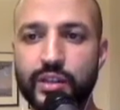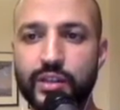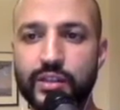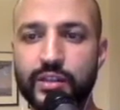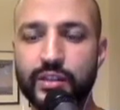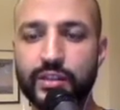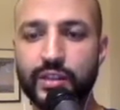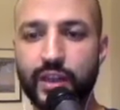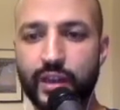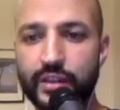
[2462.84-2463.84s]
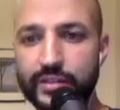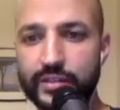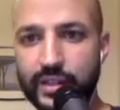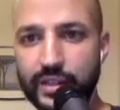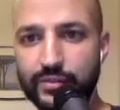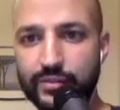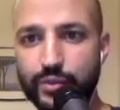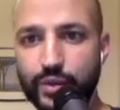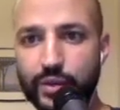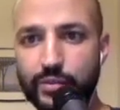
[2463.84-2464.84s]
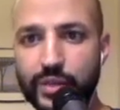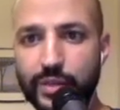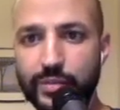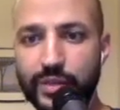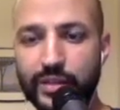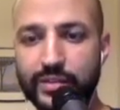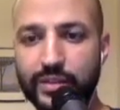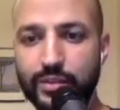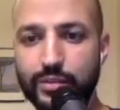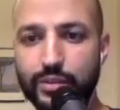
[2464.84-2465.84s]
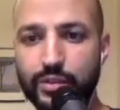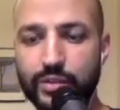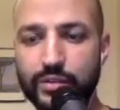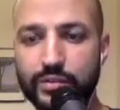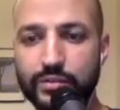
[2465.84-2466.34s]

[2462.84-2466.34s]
then Yaz, uh, if you want to be up next, that would be great.